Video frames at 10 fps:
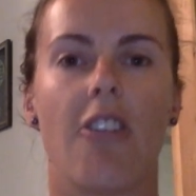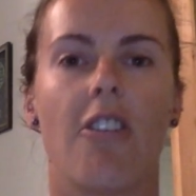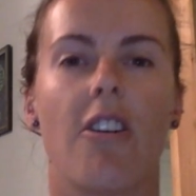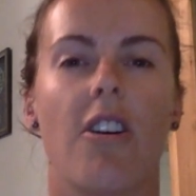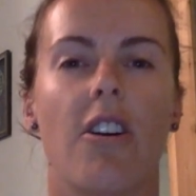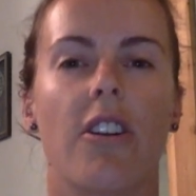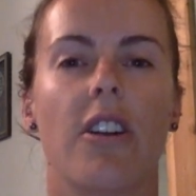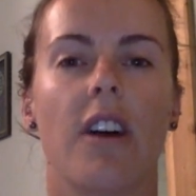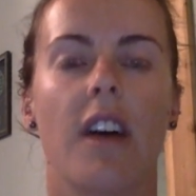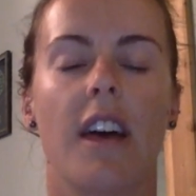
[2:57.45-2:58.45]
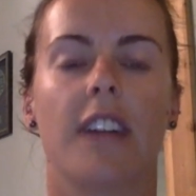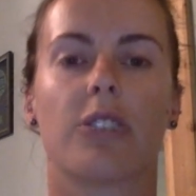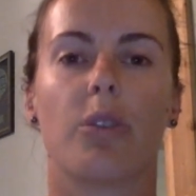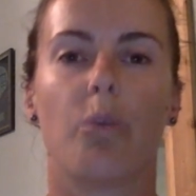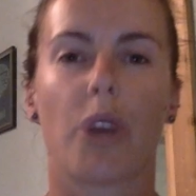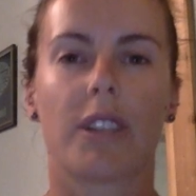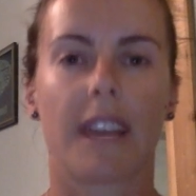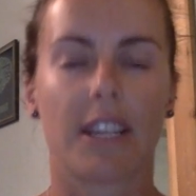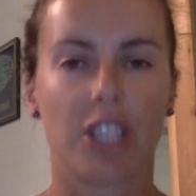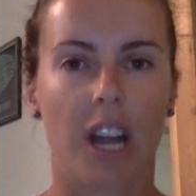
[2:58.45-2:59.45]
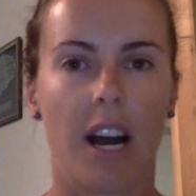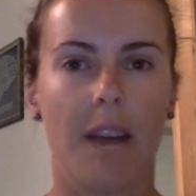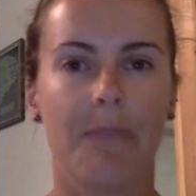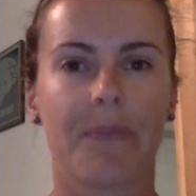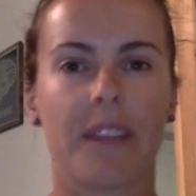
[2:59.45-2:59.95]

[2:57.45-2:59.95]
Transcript: on, it's called Works Like a Charm.